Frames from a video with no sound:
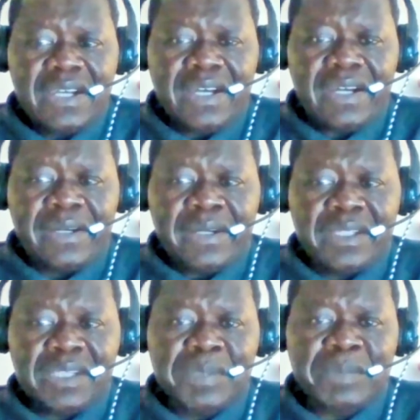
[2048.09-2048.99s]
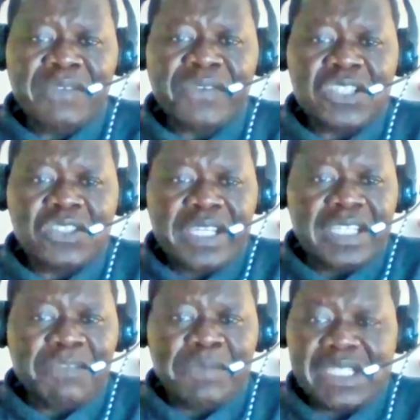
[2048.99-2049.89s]
the people of Kajo-Keji
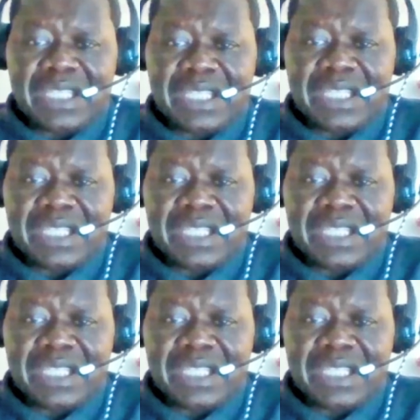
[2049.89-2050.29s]
have been subjected